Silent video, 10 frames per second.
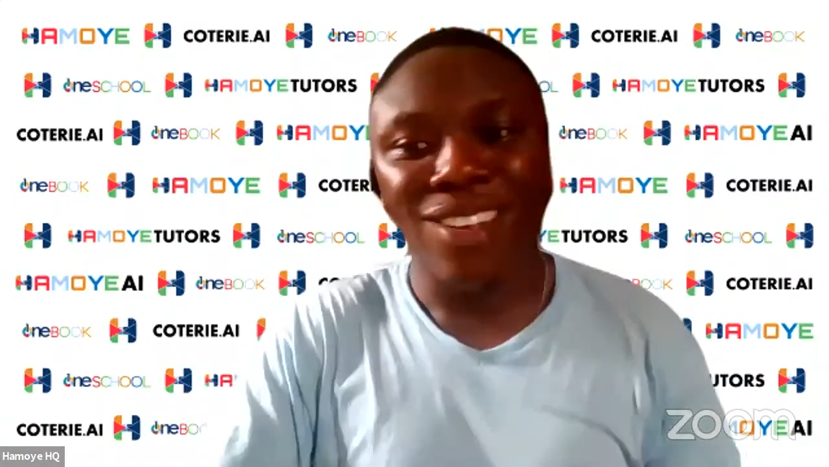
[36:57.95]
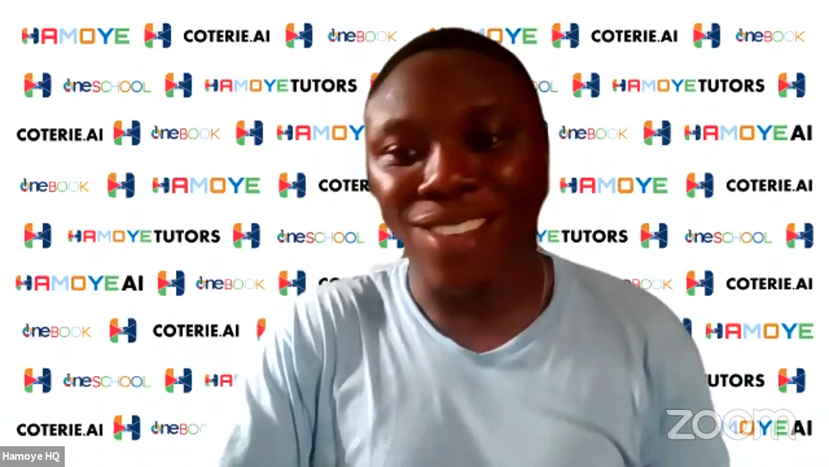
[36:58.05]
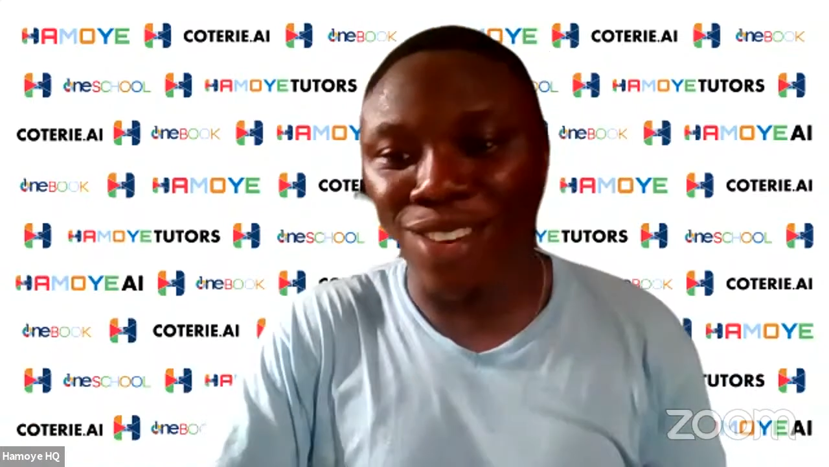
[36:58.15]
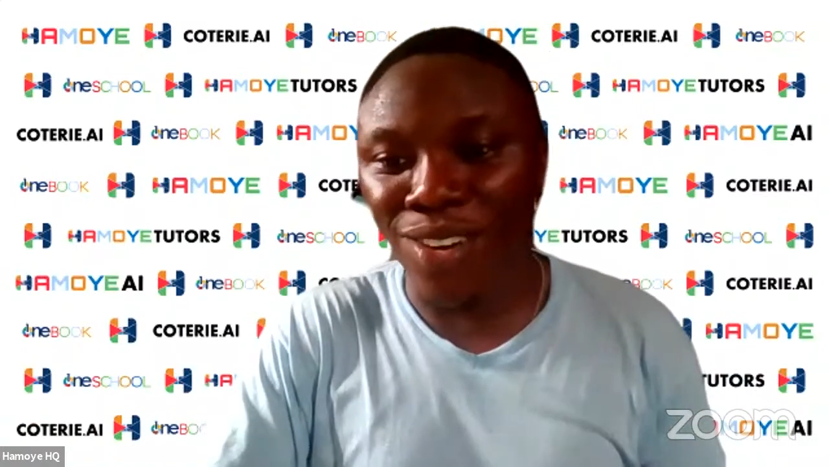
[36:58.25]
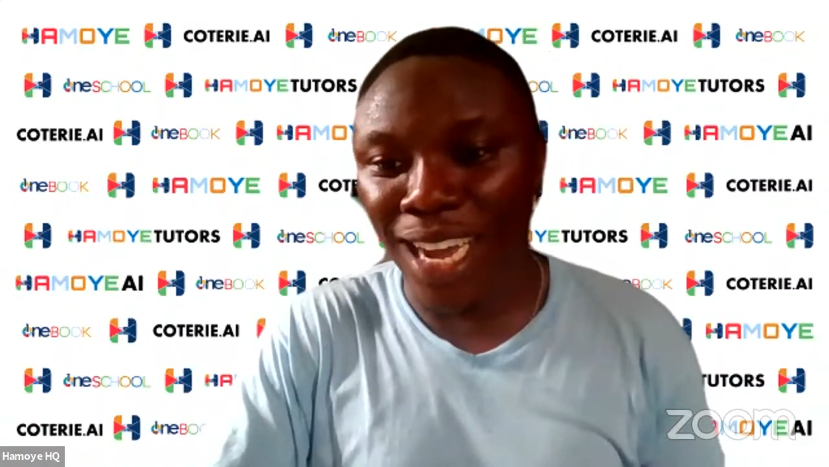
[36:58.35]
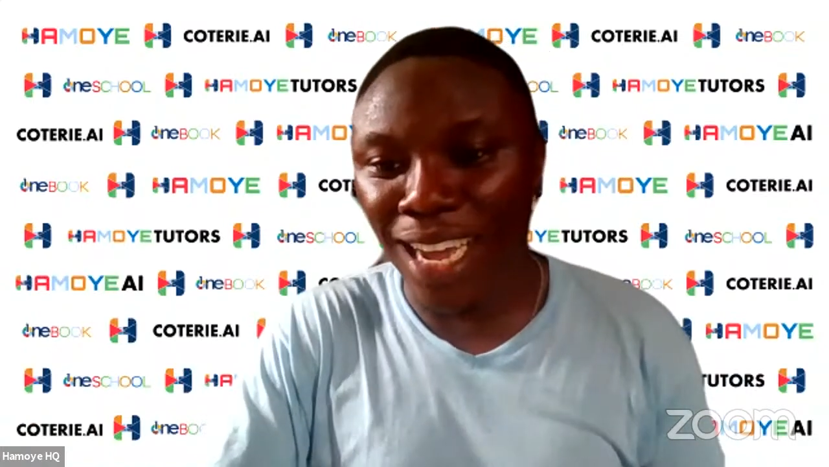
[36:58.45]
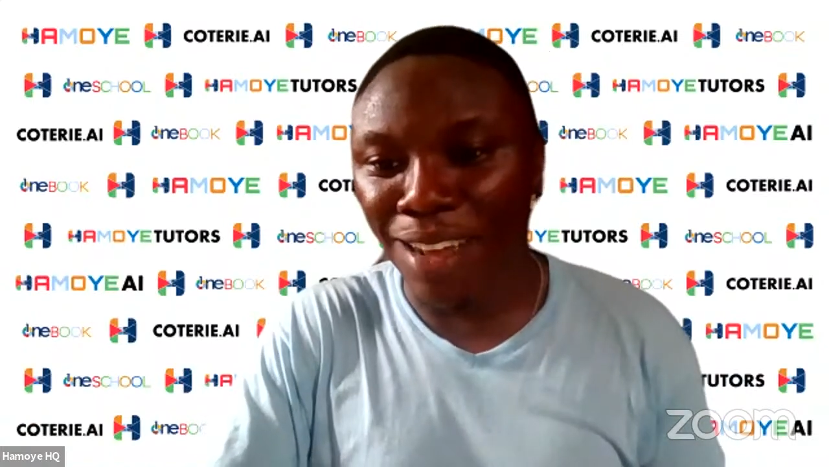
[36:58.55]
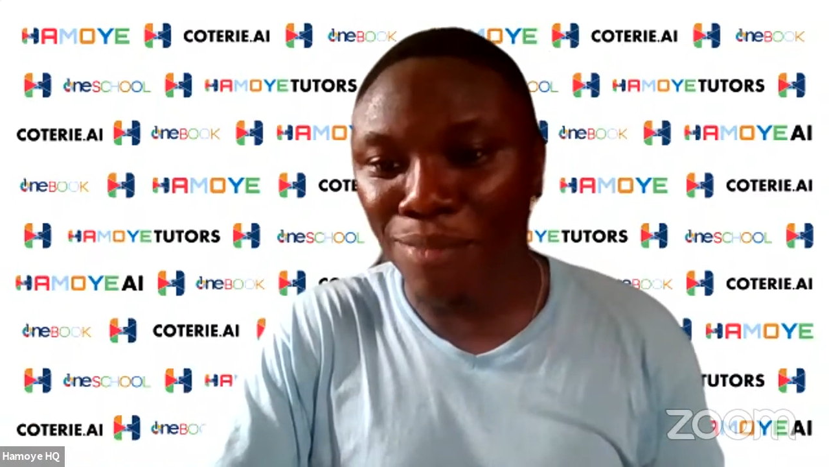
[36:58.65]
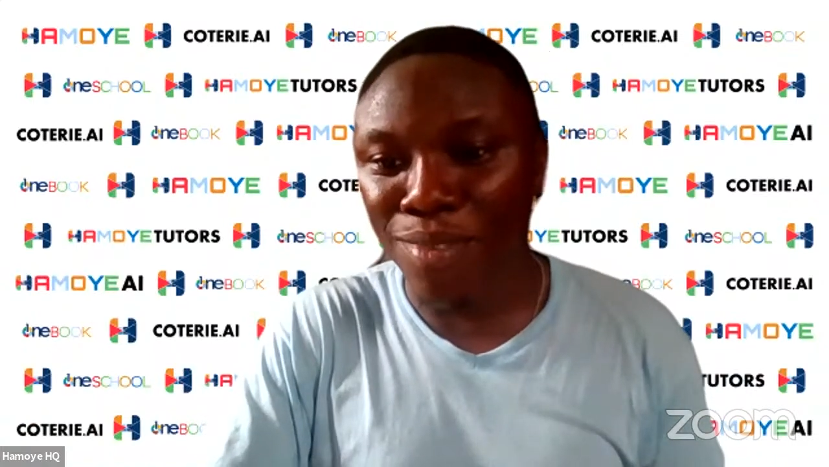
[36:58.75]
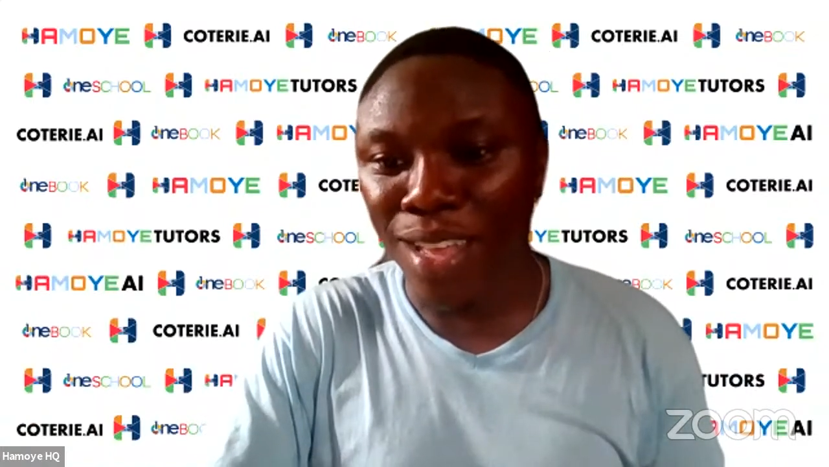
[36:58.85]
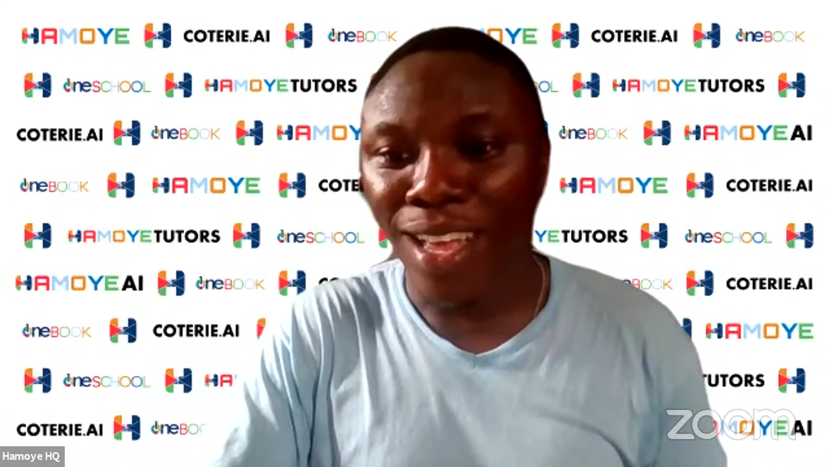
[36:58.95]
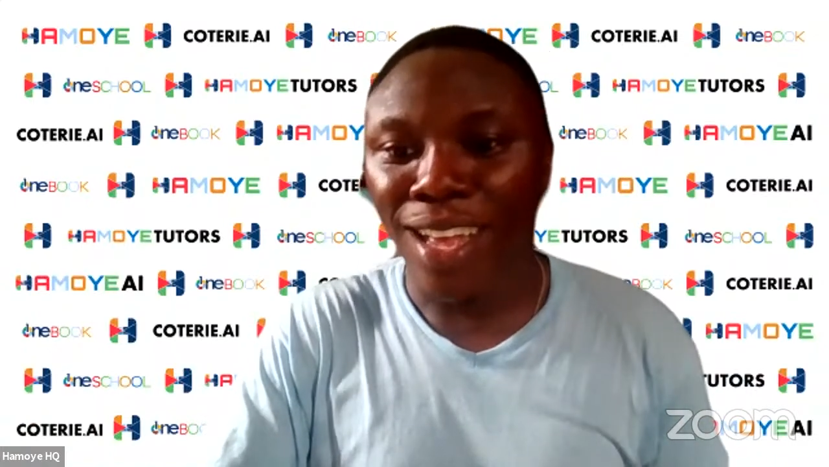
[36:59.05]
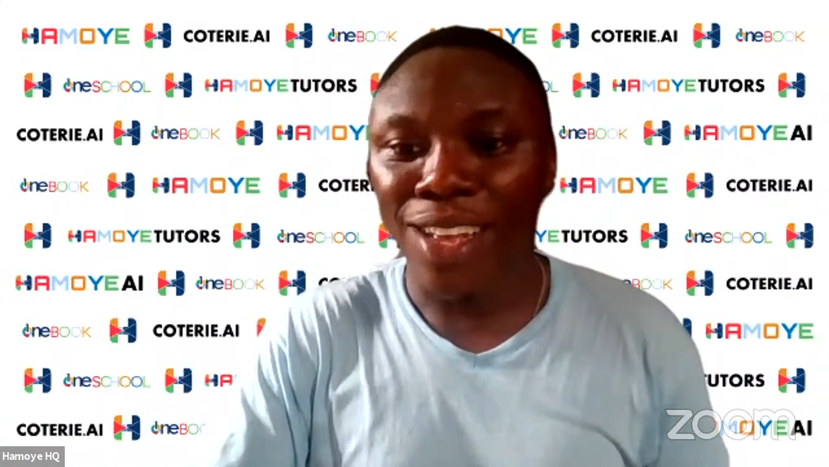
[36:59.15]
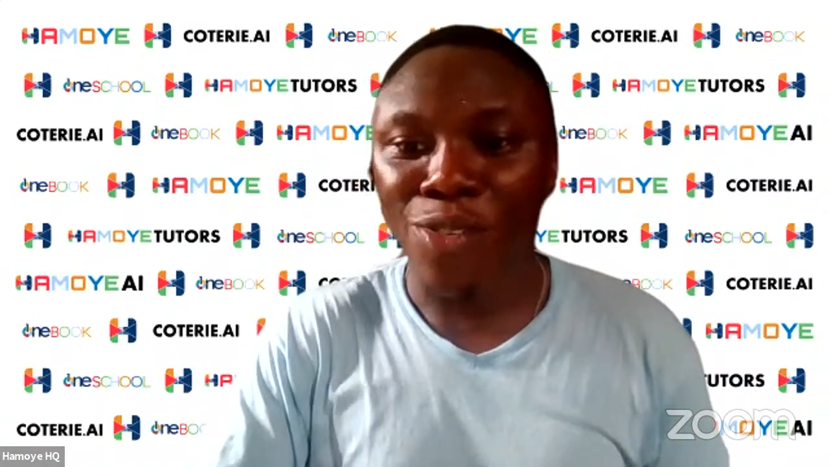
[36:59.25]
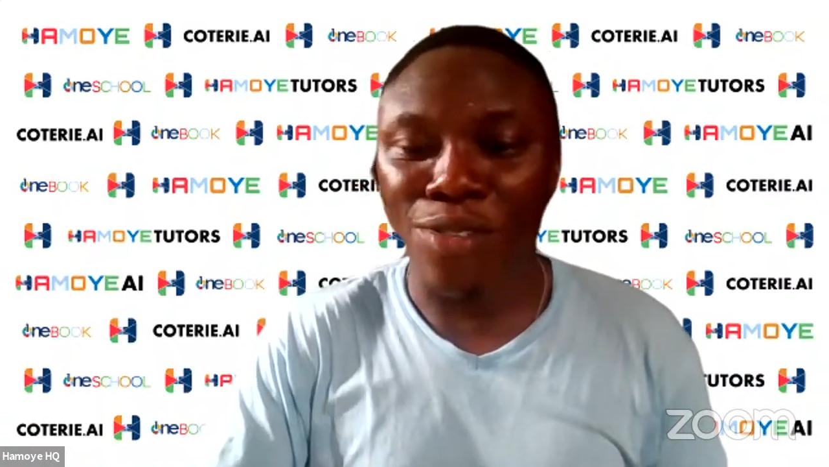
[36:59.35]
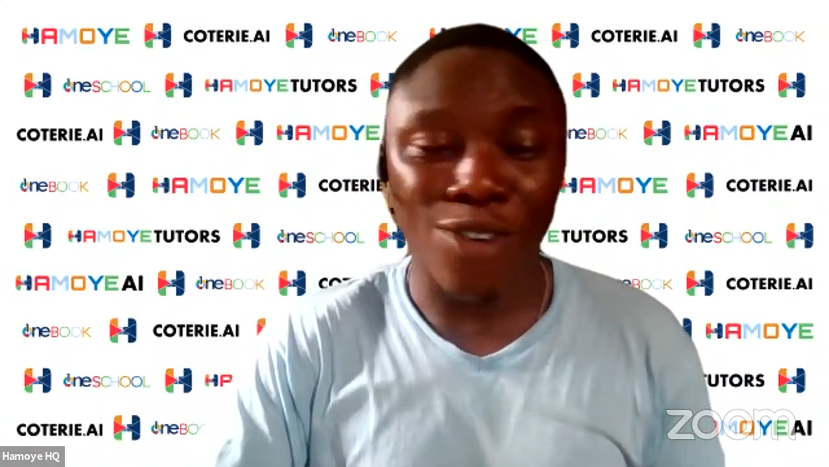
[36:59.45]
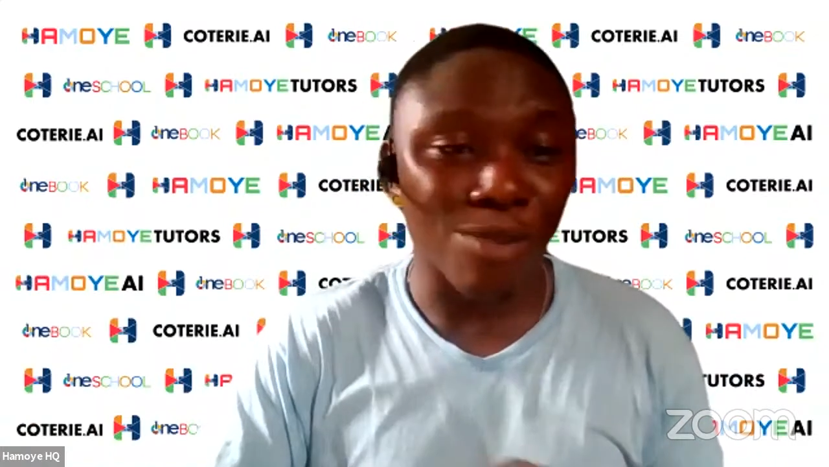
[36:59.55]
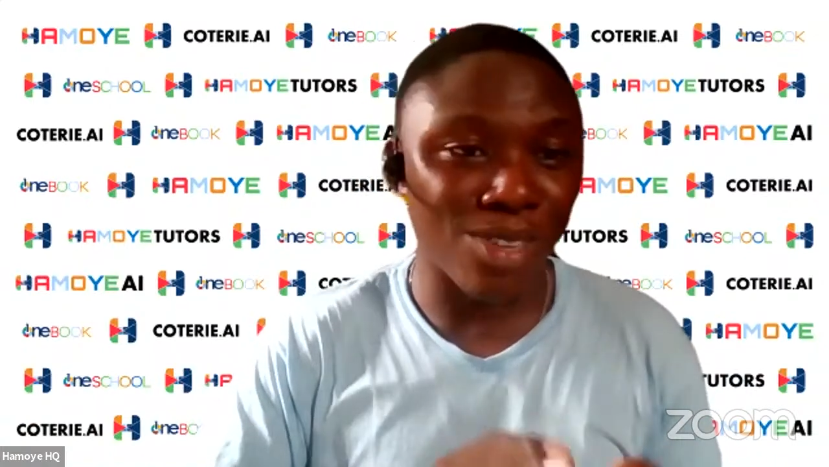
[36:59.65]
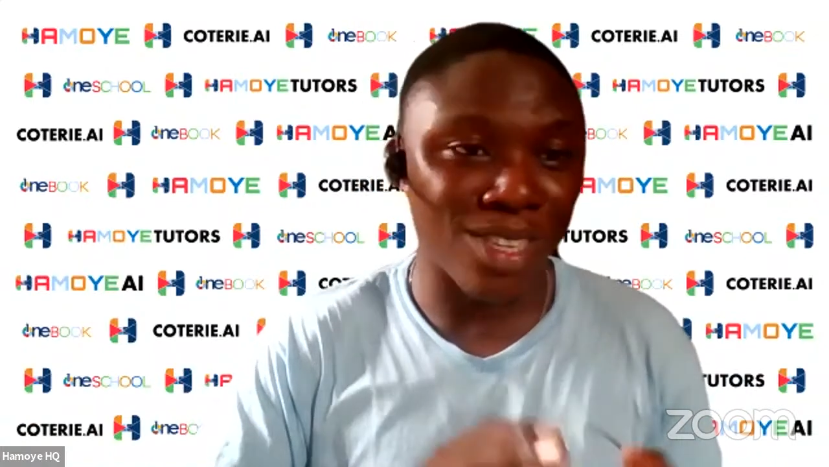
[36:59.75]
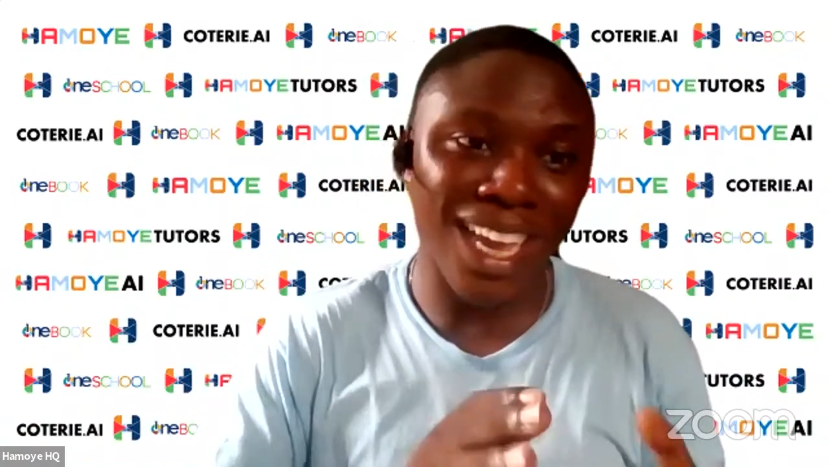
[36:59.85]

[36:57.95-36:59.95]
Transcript: So we've come to